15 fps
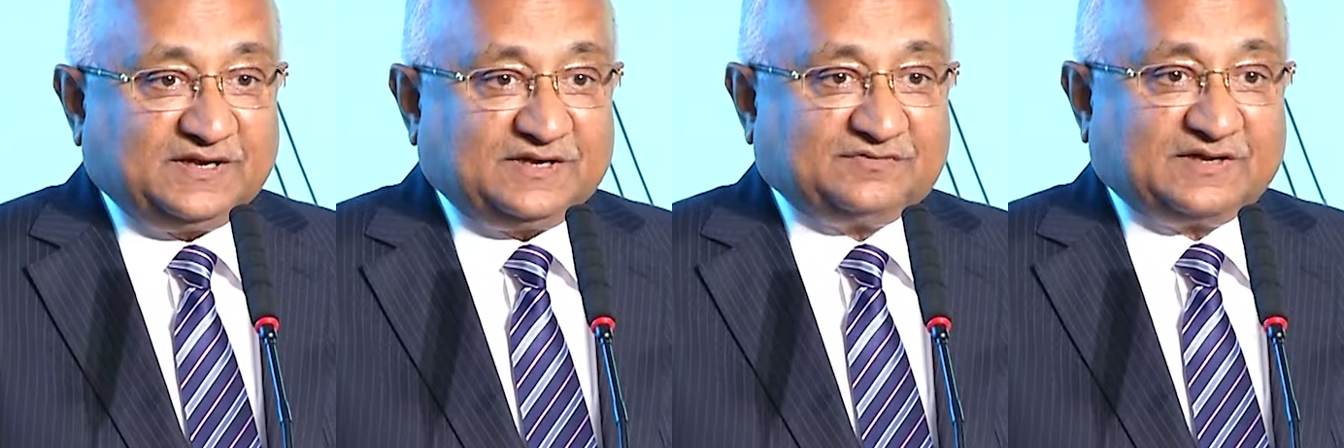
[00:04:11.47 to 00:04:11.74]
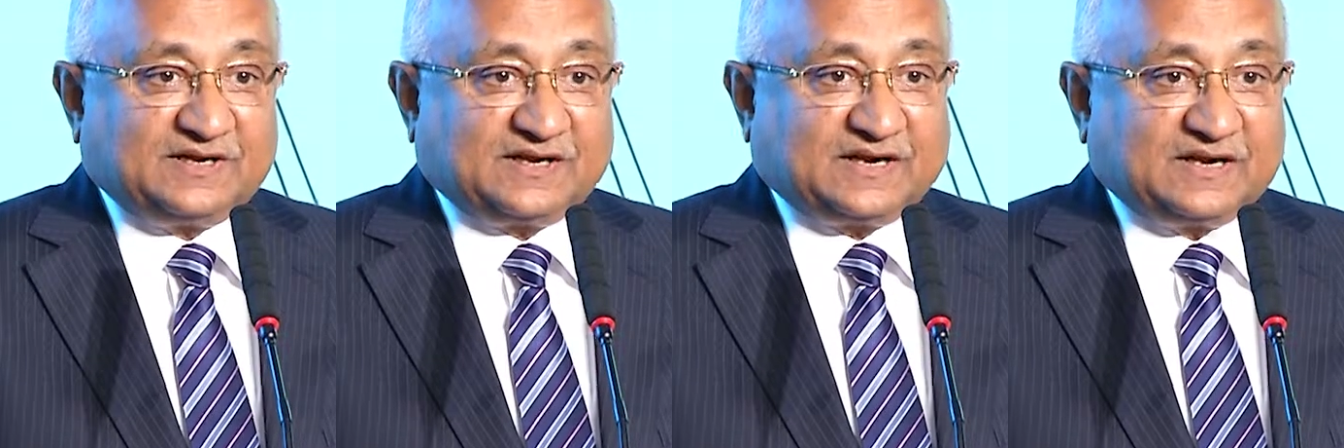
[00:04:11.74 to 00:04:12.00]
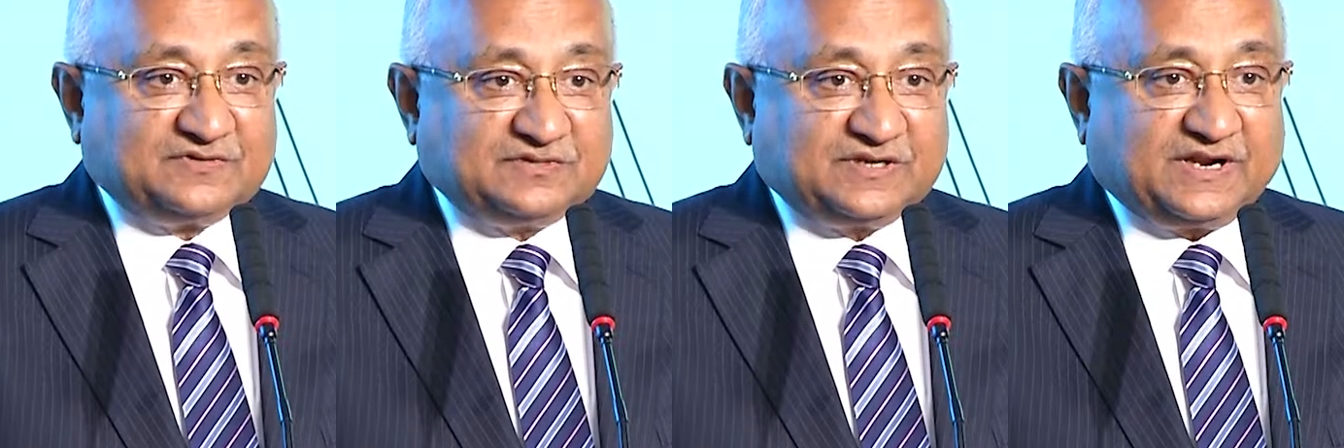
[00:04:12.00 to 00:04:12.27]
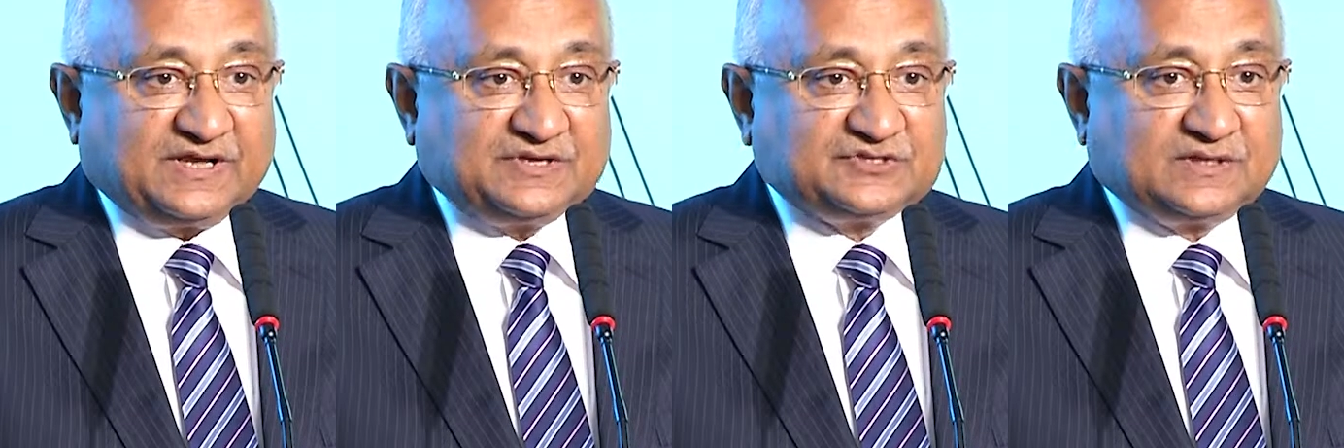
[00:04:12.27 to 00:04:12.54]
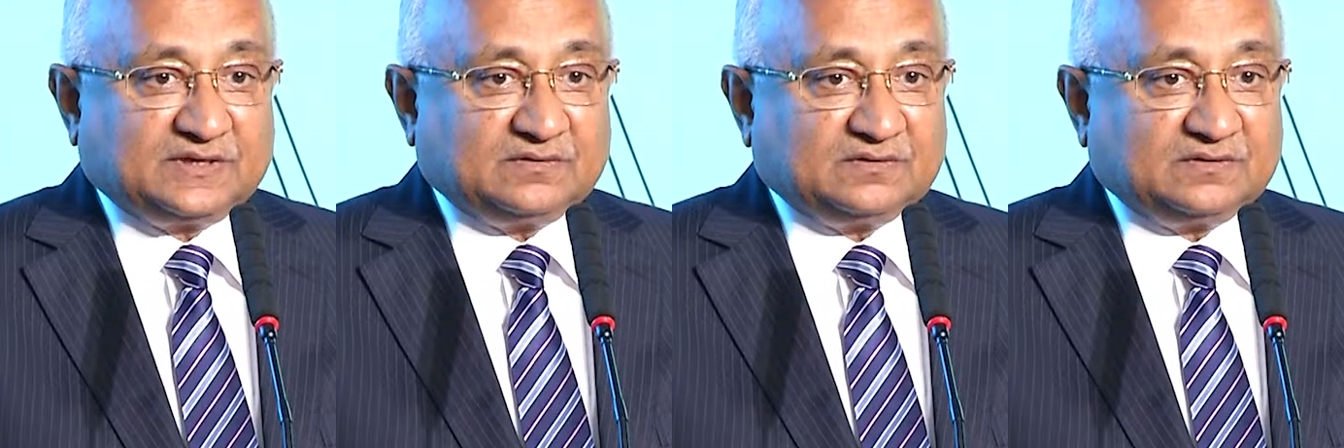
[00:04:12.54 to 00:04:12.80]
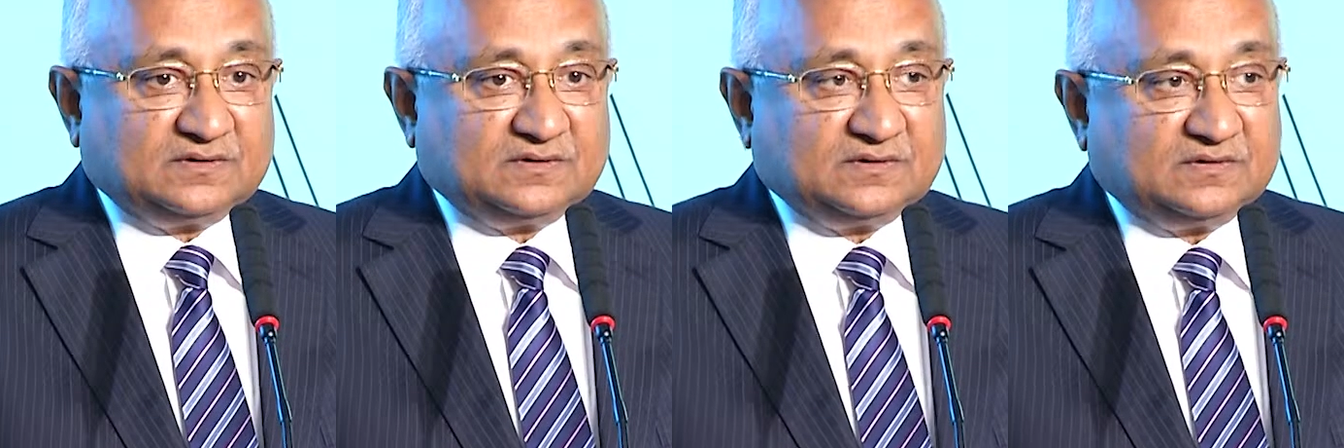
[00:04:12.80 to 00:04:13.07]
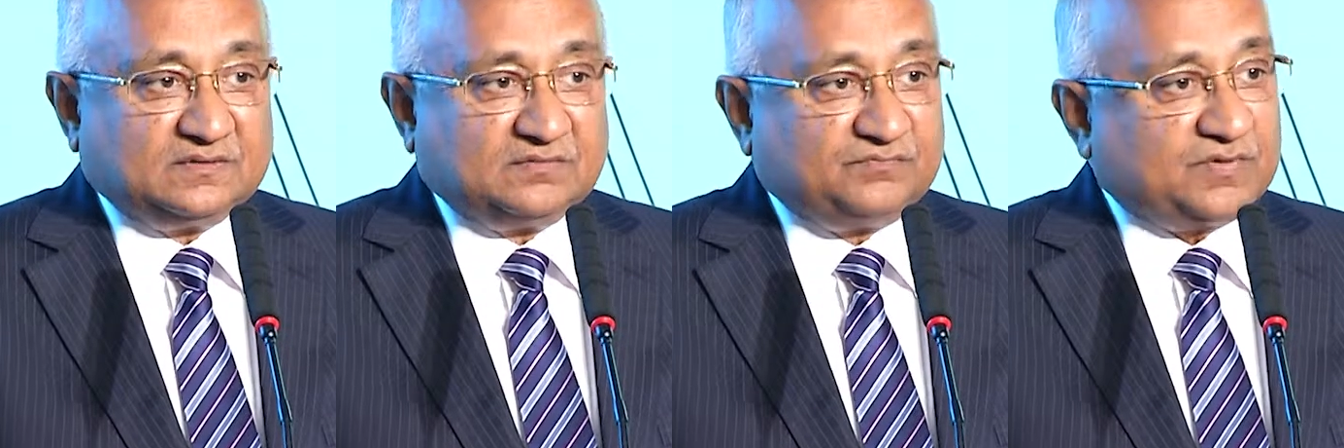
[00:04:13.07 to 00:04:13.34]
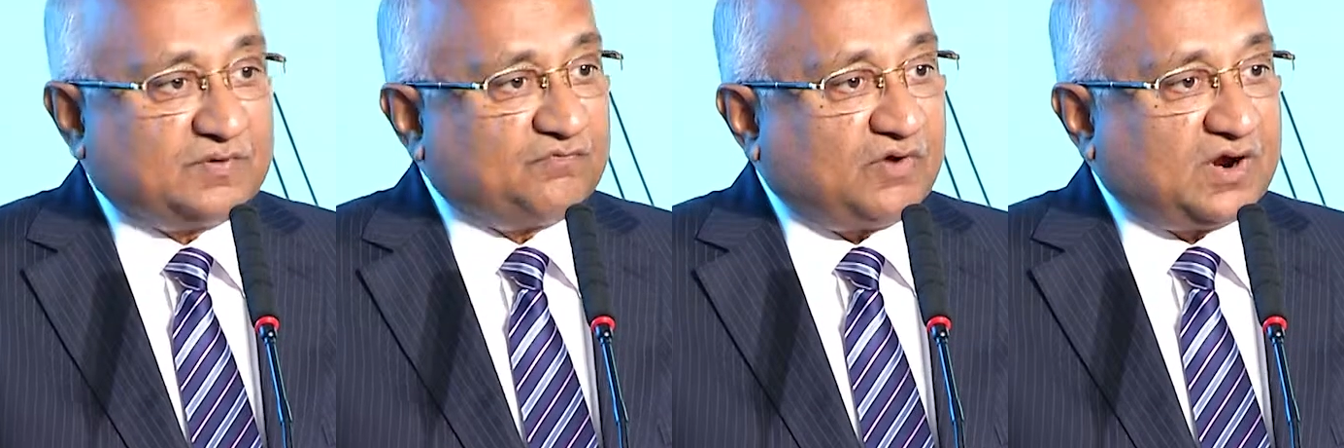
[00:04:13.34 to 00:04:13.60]
It is under consideration.
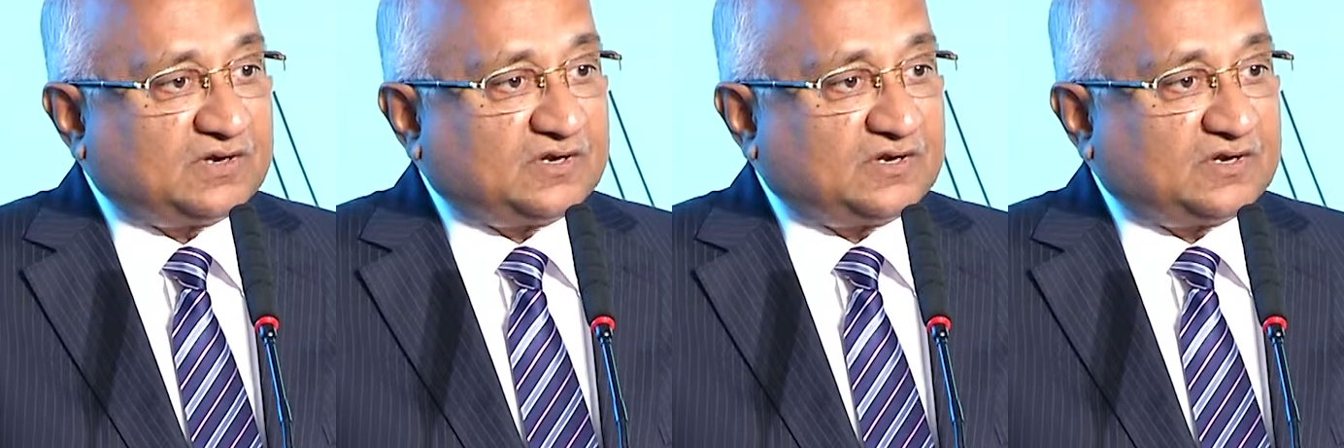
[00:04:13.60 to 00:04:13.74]
From what